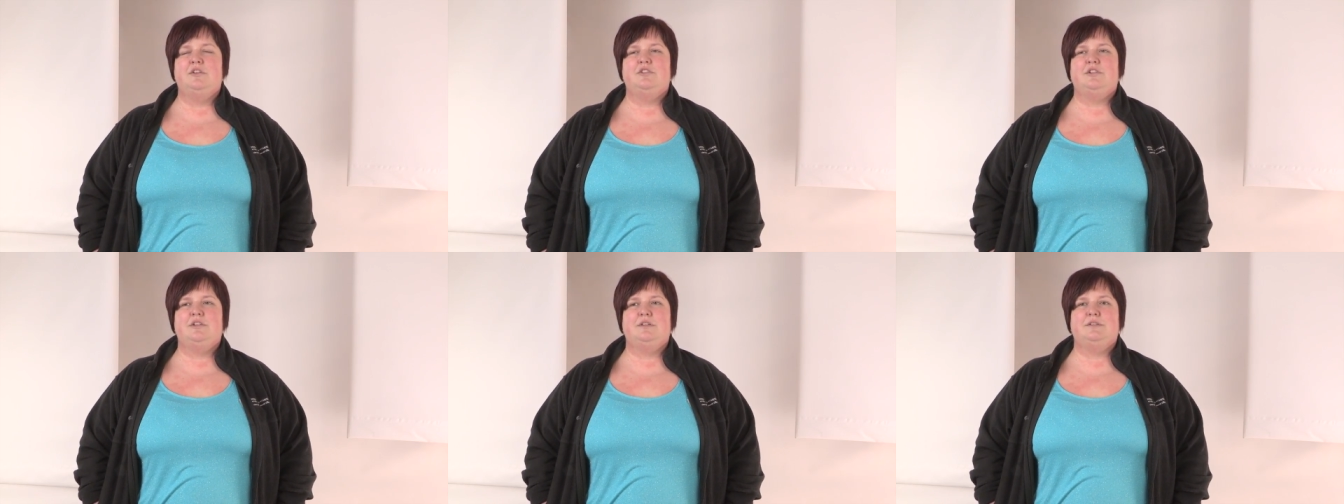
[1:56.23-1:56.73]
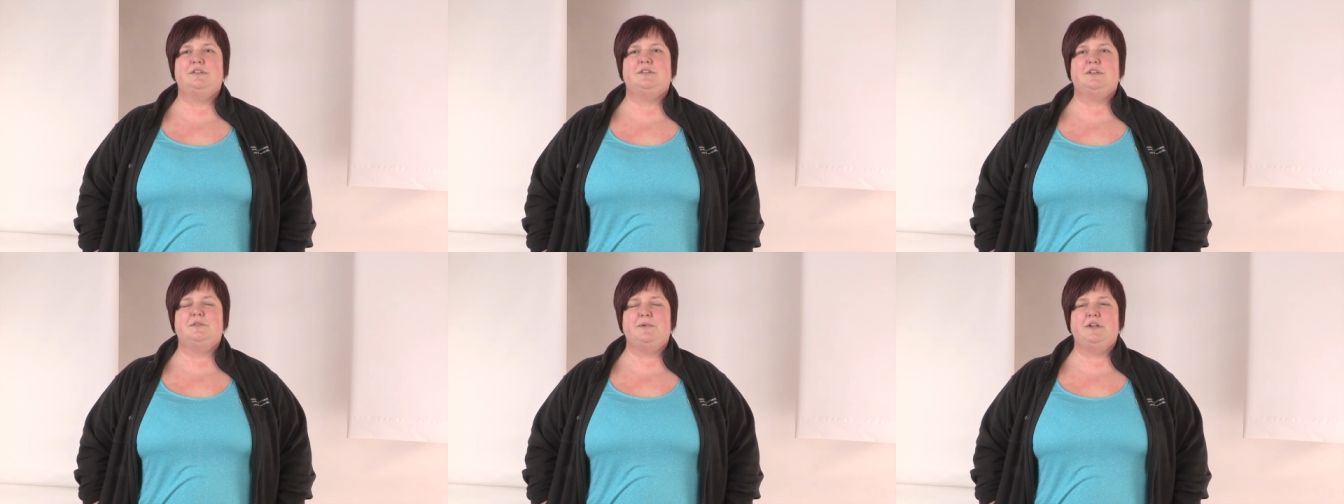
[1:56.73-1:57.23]
She was
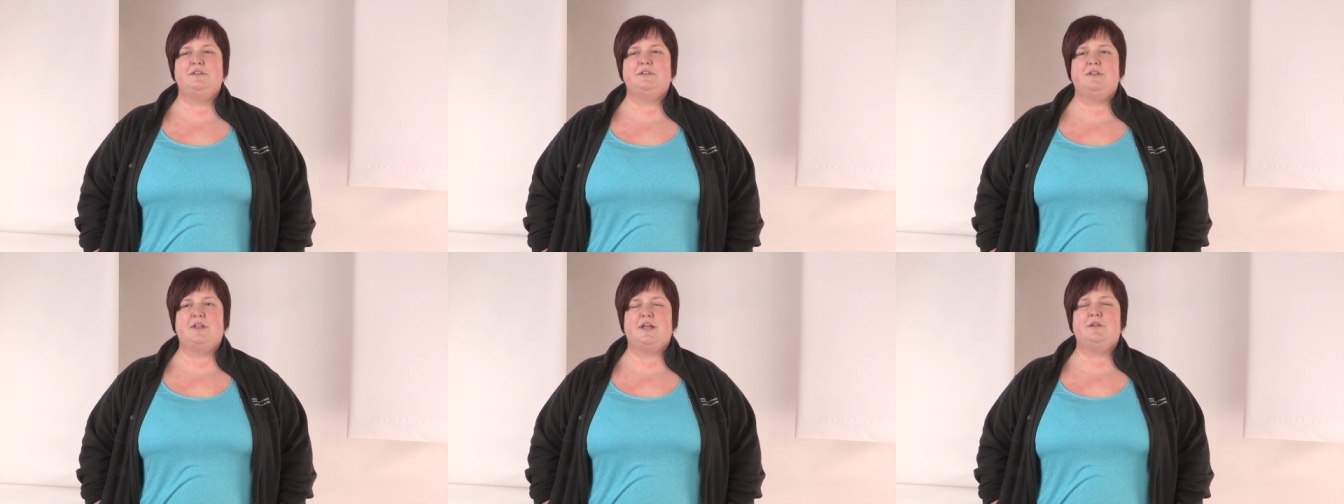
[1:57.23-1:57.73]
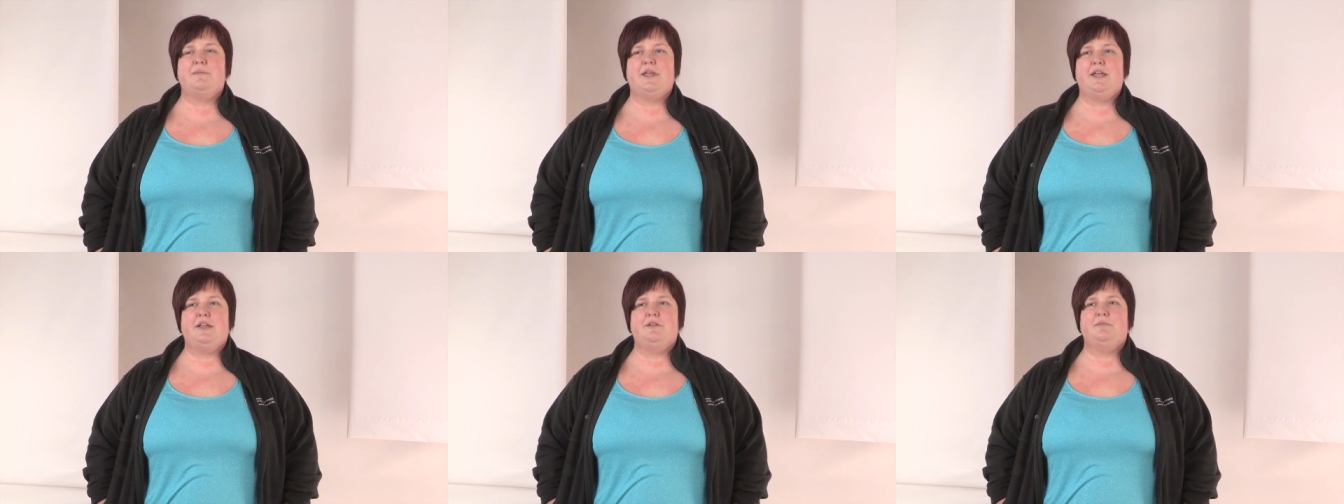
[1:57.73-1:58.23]
experiencing a lot of
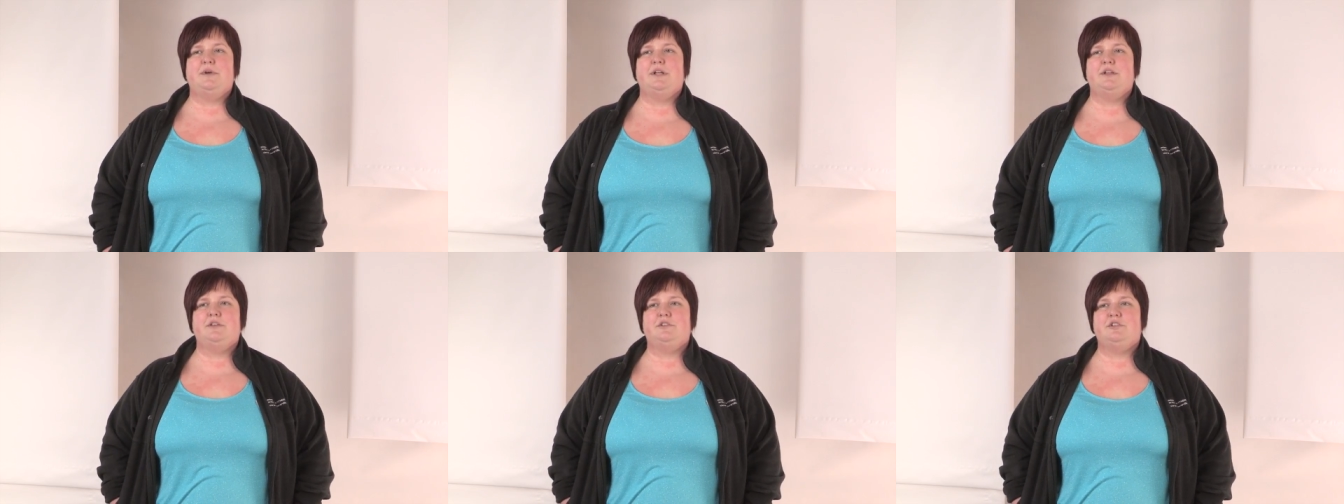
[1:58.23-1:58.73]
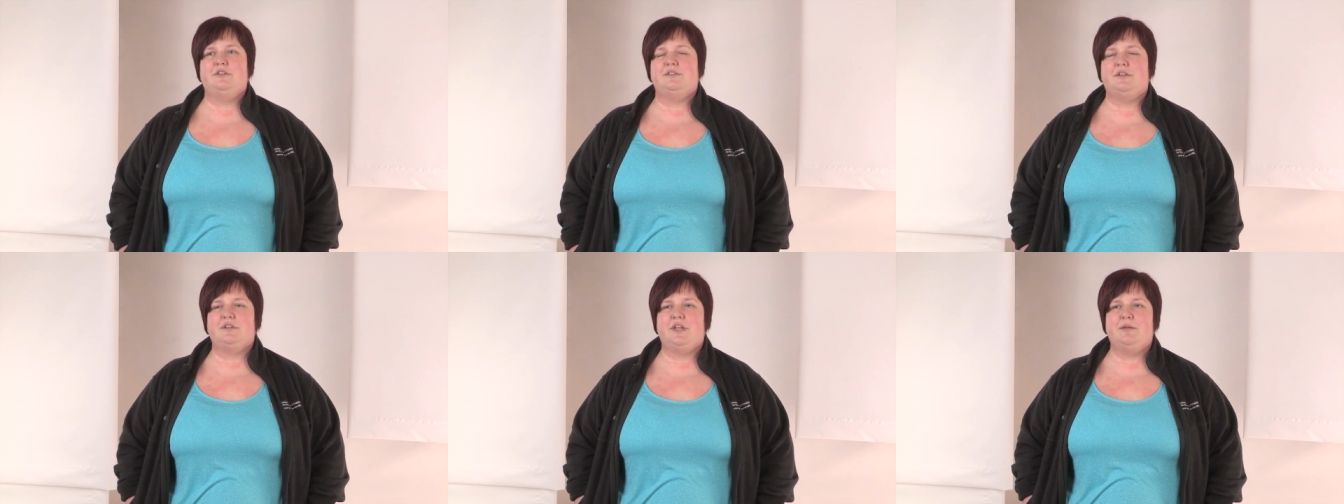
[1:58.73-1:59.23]
pain, but she
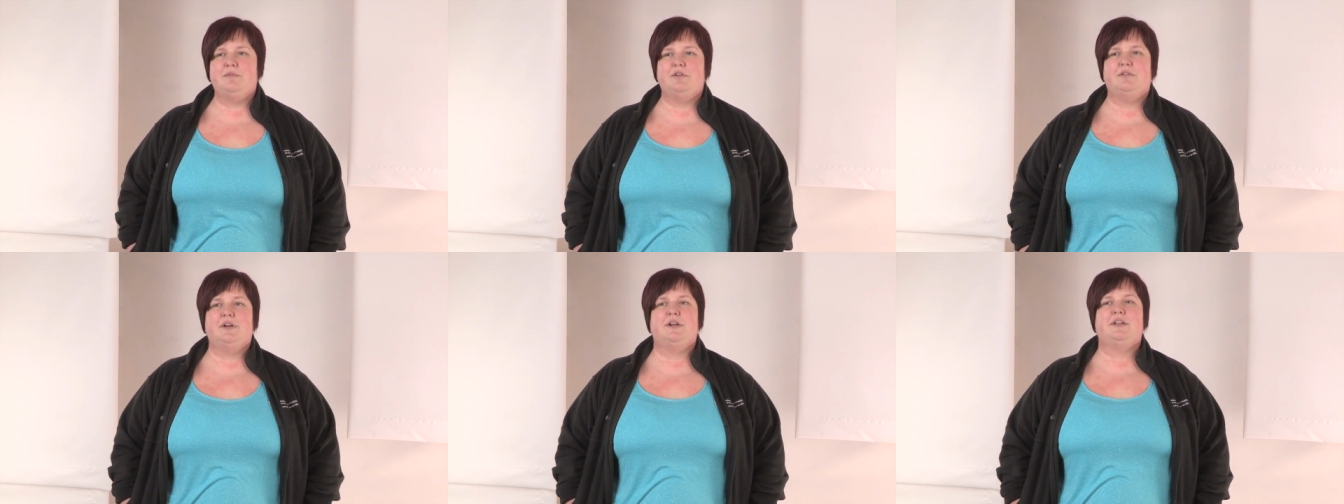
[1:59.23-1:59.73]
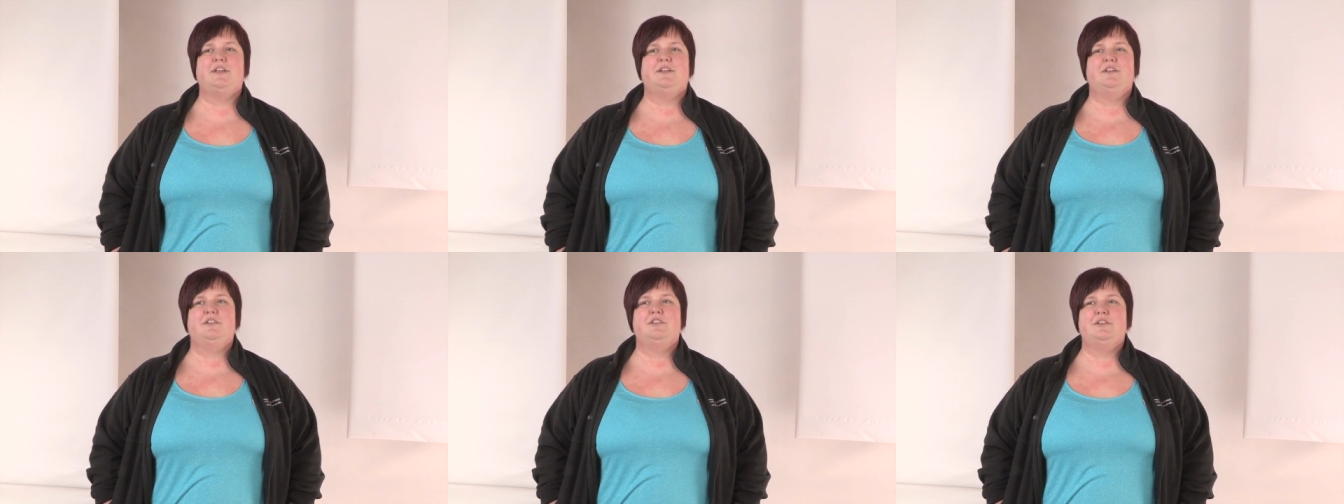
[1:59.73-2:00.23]
still came to work
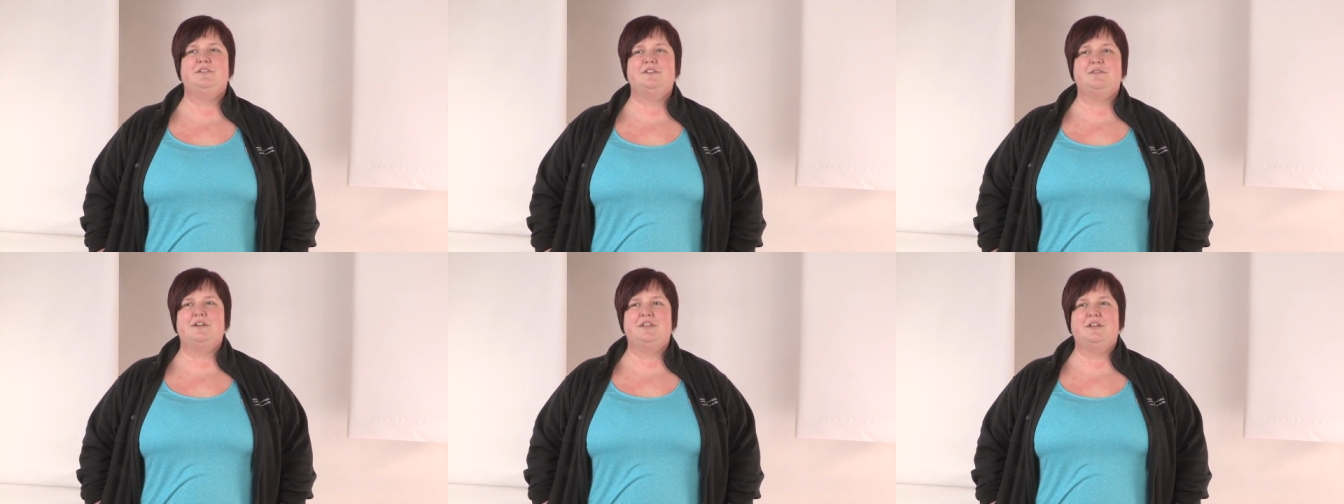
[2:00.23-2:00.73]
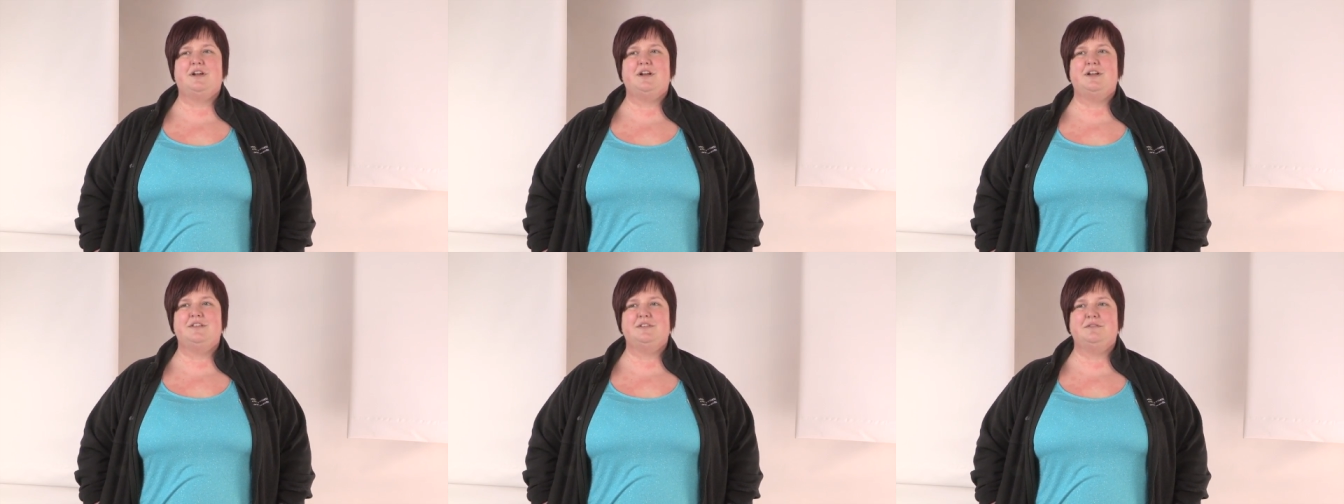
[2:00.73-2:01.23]
and she was one of the
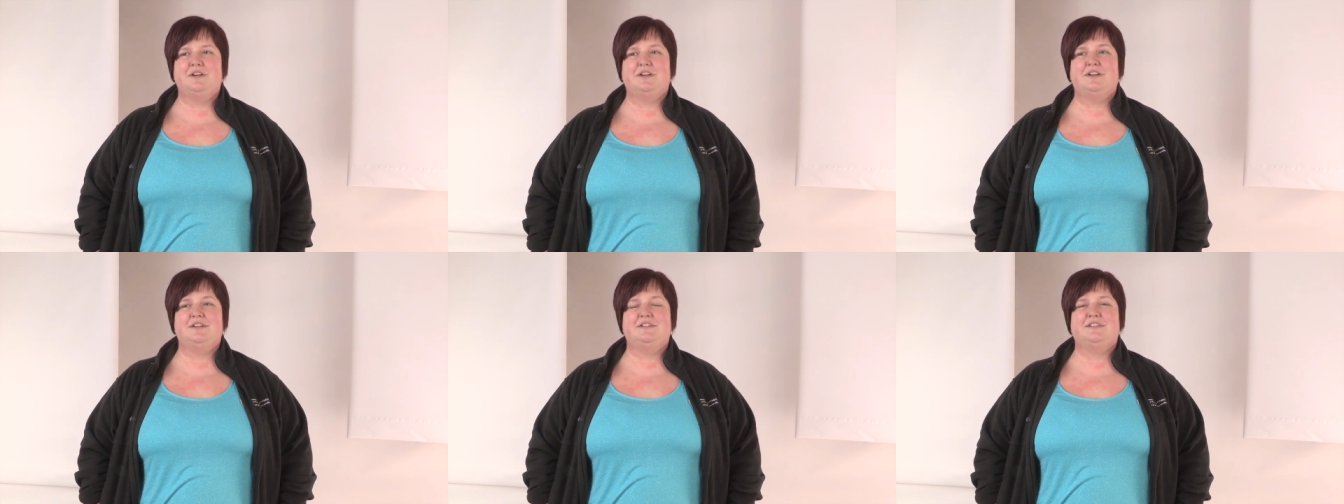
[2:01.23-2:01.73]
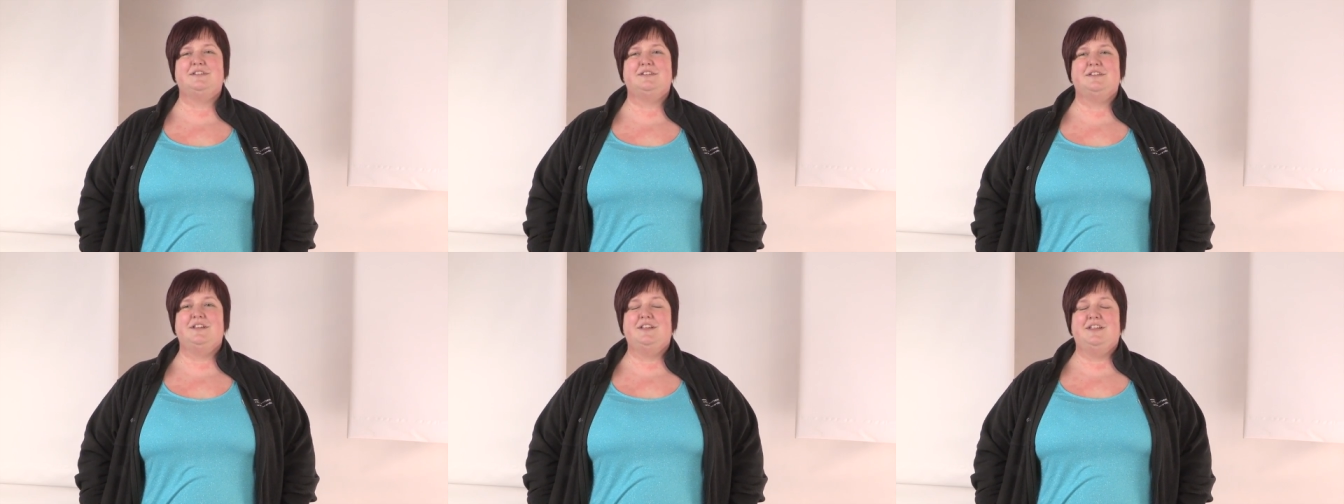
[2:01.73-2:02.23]
hardest workers